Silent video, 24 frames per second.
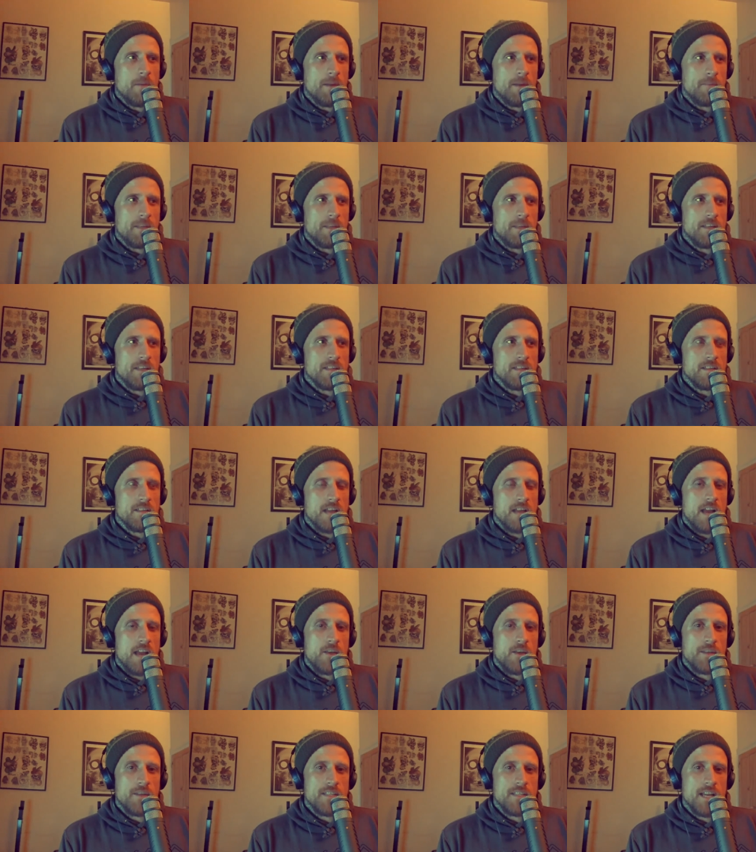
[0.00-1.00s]
because
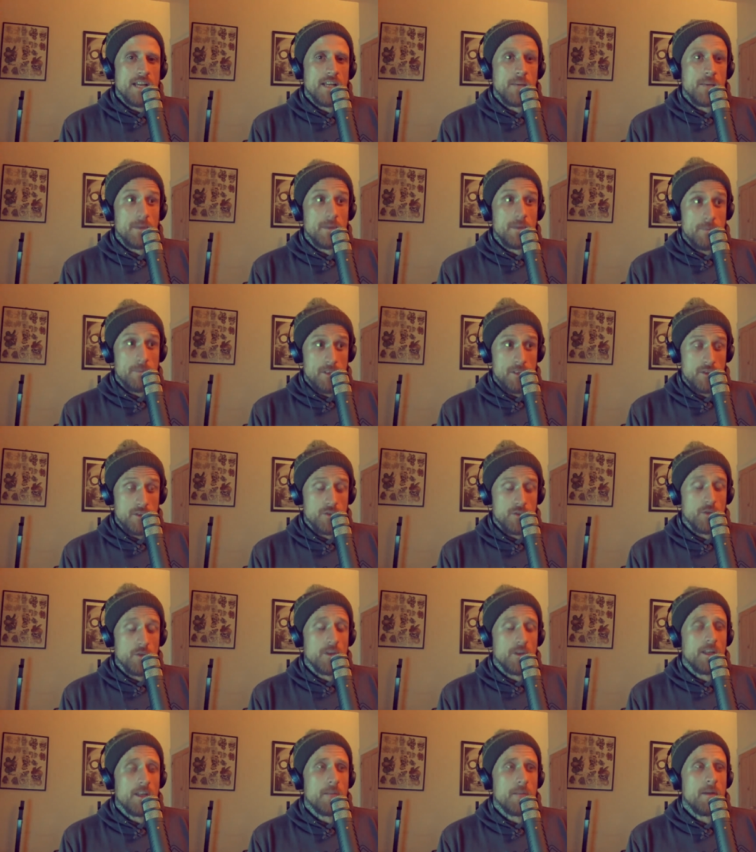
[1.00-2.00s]
I know exactly which piece you're
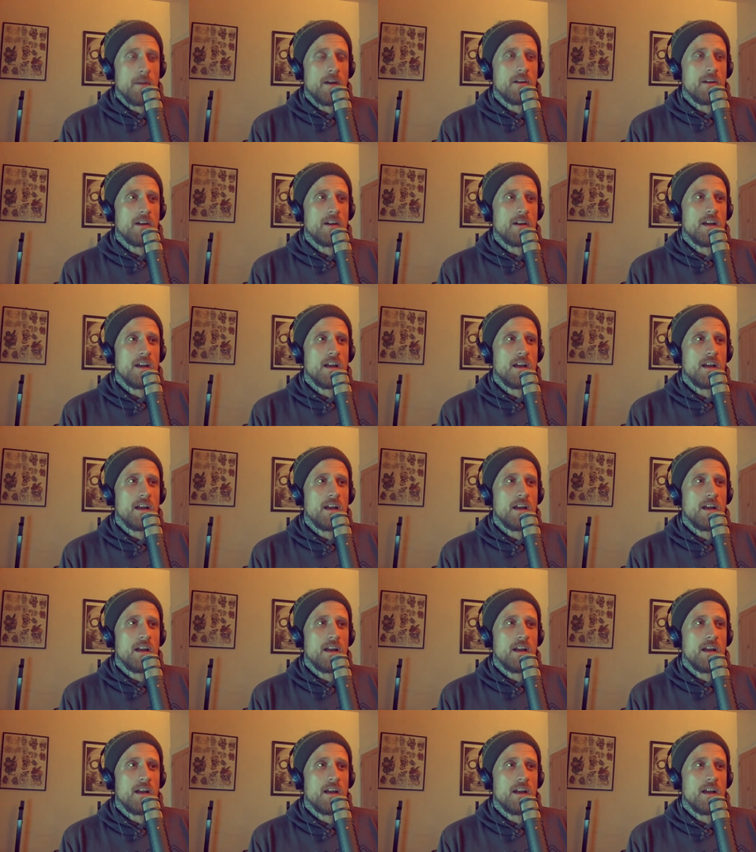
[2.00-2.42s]
talking about.